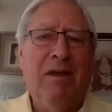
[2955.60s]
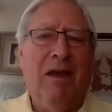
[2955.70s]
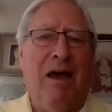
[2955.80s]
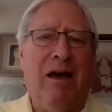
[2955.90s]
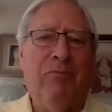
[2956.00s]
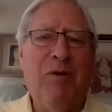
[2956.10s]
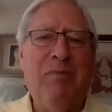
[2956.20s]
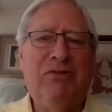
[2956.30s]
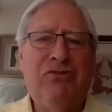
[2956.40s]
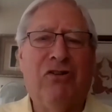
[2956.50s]

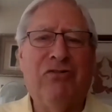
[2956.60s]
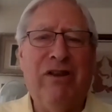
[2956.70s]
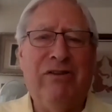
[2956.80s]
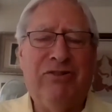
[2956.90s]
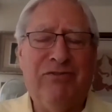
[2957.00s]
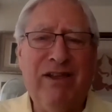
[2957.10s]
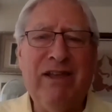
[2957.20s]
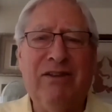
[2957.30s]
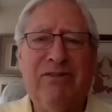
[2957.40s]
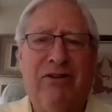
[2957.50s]
Women, children, and
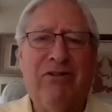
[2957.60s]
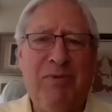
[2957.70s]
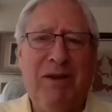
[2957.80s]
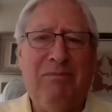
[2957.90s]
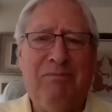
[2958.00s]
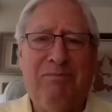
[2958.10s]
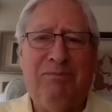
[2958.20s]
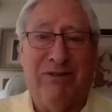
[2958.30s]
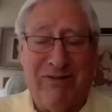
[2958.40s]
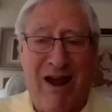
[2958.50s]
civilians are to be
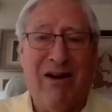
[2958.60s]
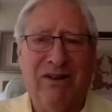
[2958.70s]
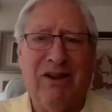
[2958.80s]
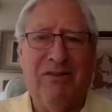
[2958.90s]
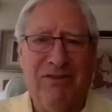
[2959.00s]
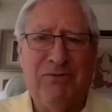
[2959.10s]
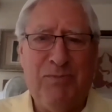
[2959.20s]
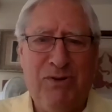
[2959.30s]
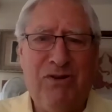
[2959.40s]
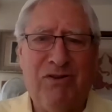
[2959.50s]
the target of this
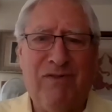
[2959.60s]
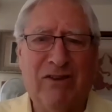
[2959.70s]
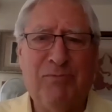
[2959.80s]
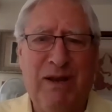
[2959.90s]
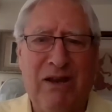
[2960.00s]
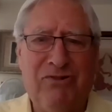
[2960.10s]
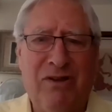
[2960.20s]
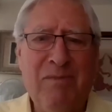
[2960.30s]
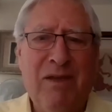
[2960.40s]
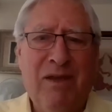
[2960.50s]
punitive expedition